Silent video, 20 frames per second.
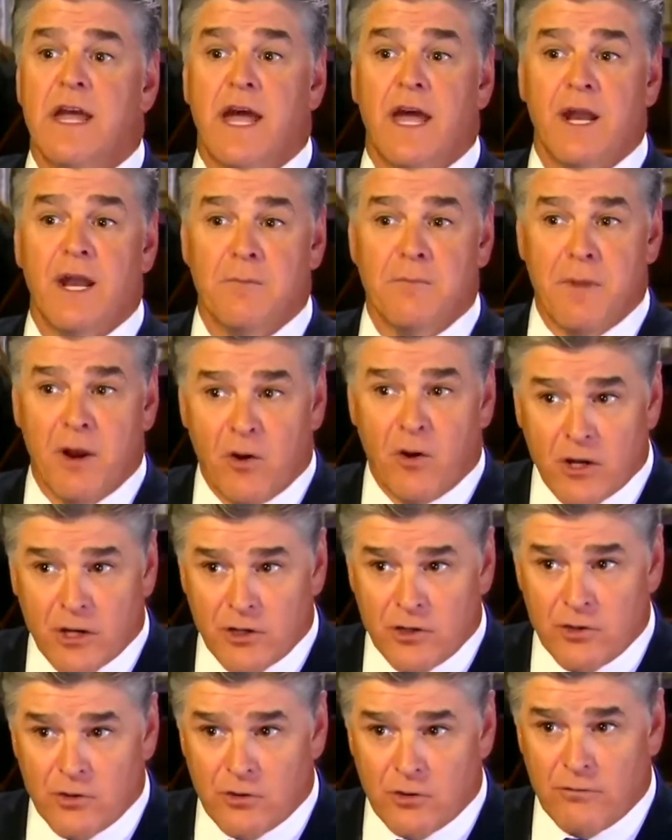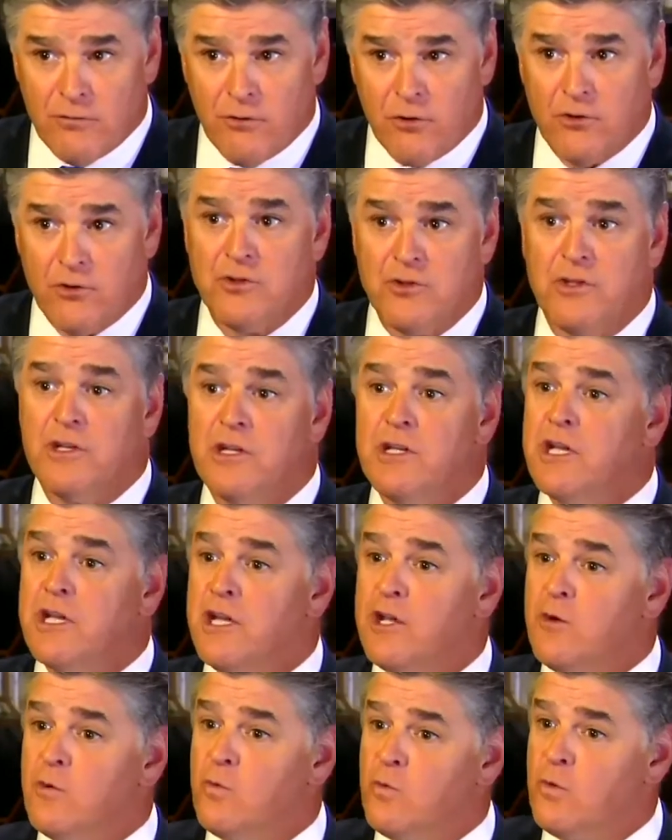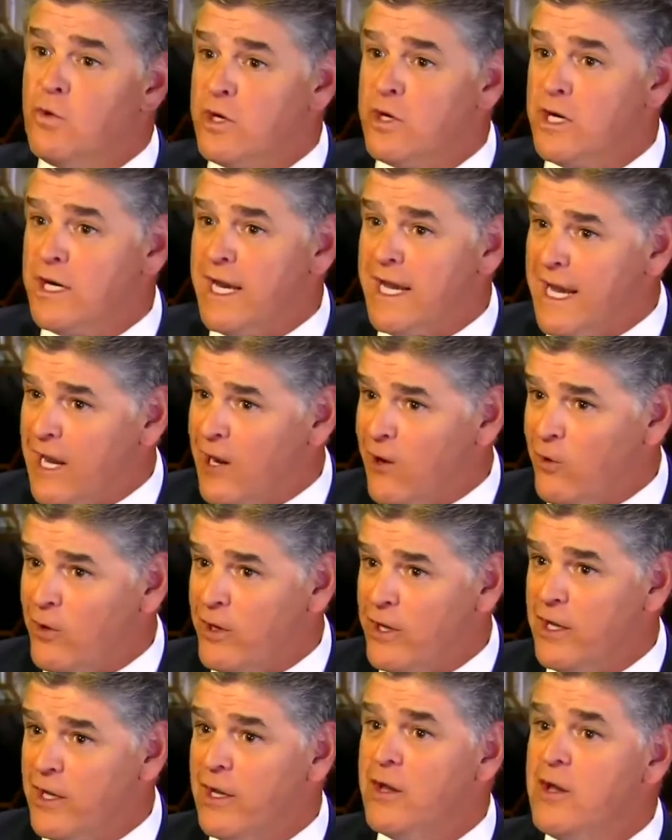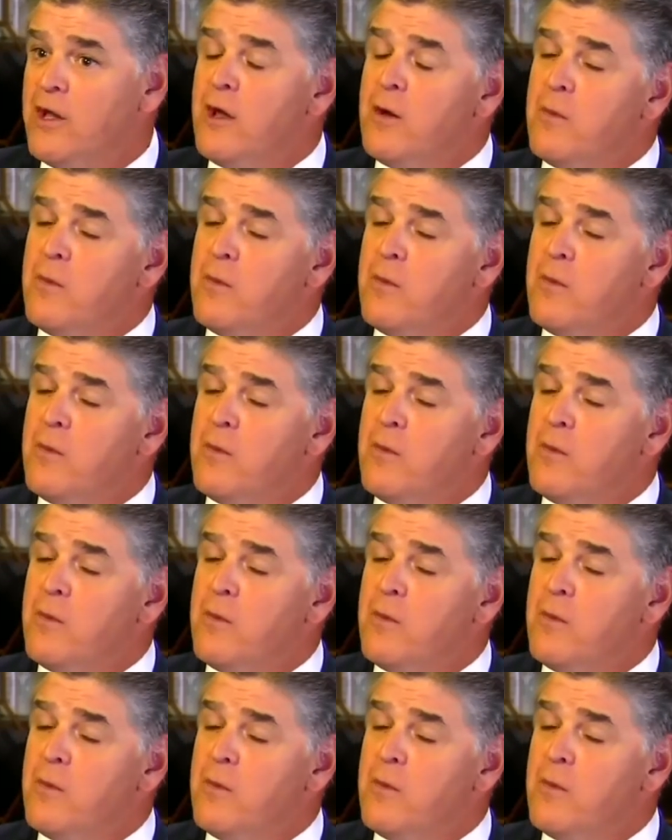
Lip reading: at American University in a wooded area